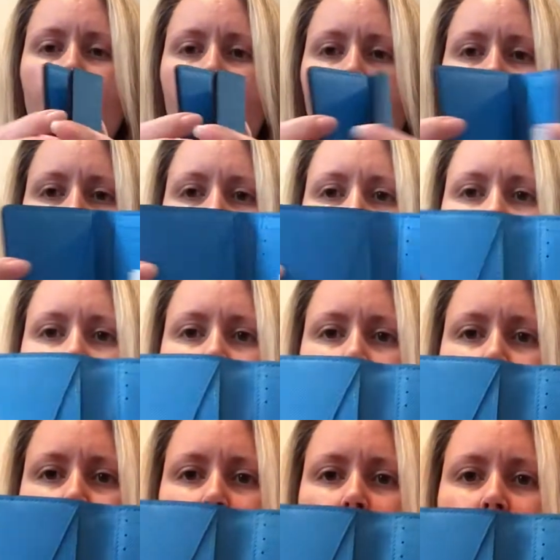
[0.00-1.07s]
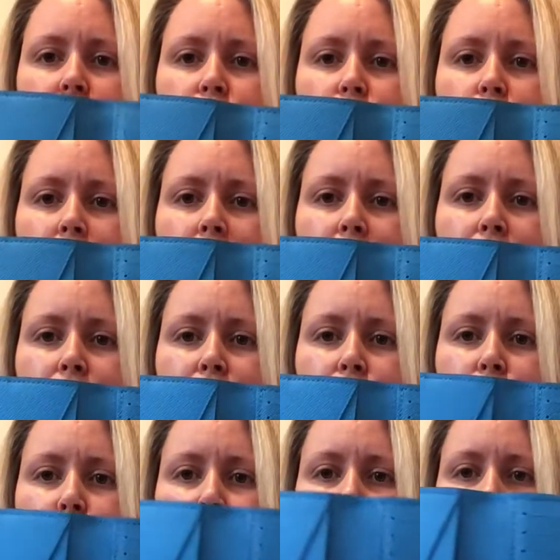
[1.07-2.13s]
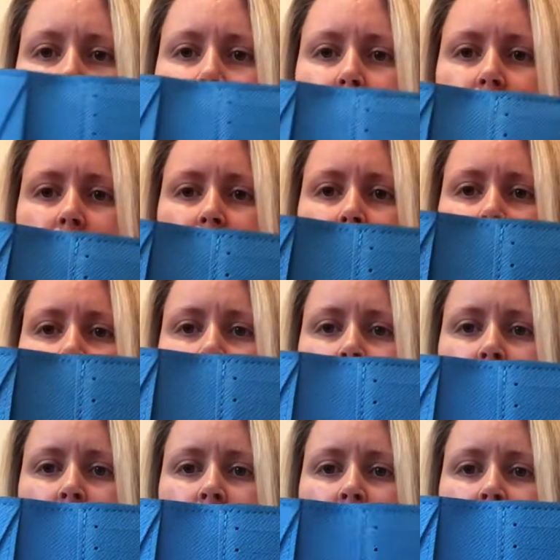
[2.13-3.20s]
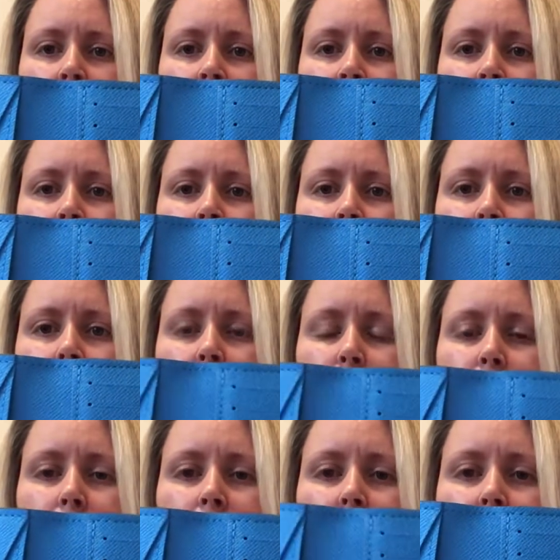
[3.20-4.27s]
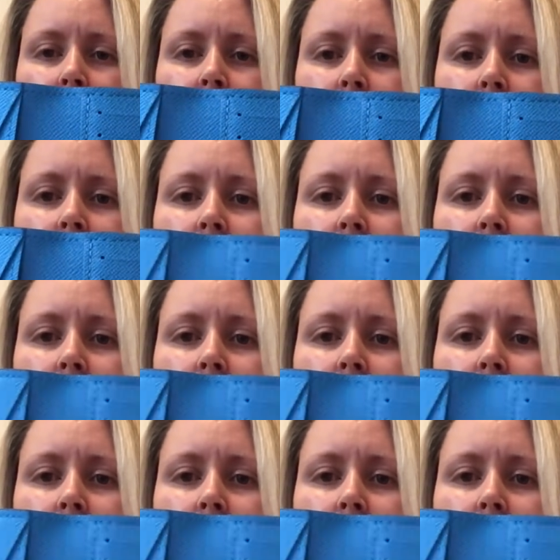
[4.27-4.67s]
And then you also have three slip pockets.